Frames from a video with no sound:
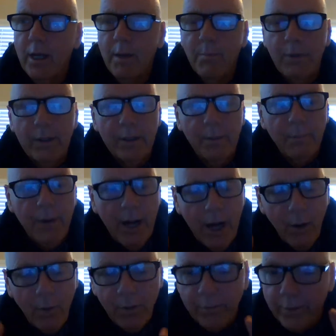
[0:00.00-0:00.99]
But the
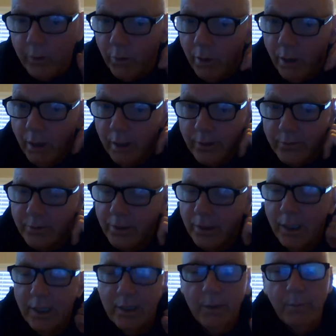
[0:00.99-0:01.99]
power of the cross,
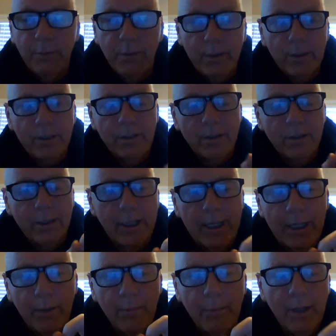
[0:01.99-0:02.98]
the blood of the
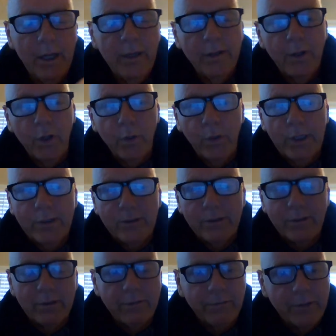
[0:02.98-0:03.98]
Lamb, the grace is
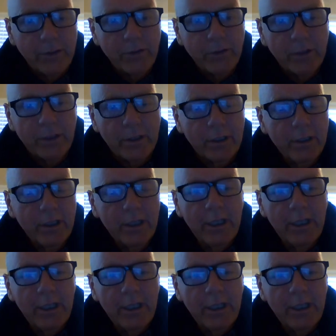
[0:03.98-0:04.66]
sufficient.